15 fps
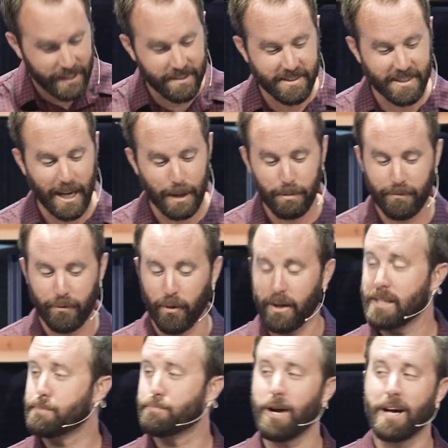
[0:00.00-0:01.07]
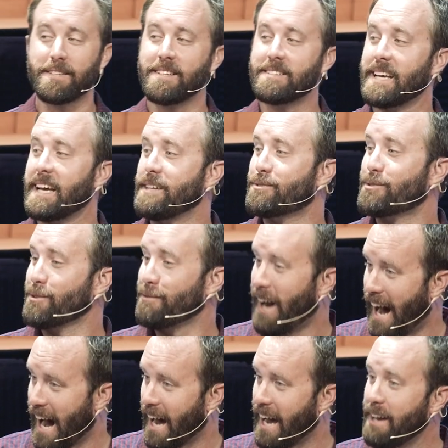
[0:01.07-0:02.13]
can stand before his presence and
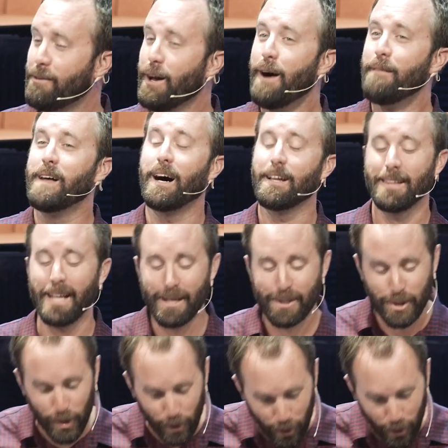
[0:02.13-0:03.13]
survive unless